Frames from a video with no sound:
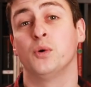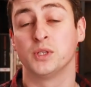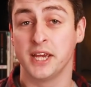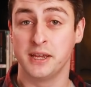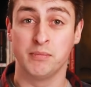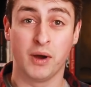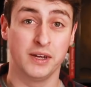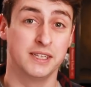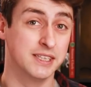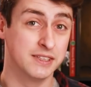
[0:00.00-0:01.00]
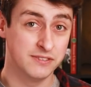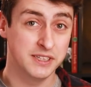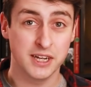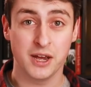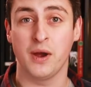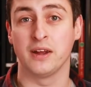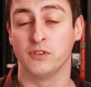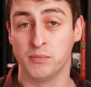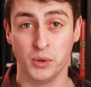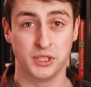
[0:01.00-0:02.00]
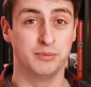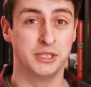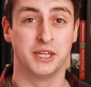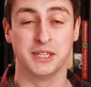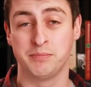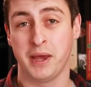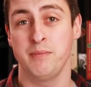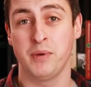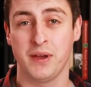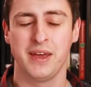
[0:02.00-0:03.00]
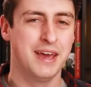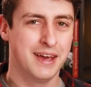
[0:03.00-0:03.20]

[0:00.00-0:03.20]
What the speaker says: for taking part in this video and for pointing me to his paper.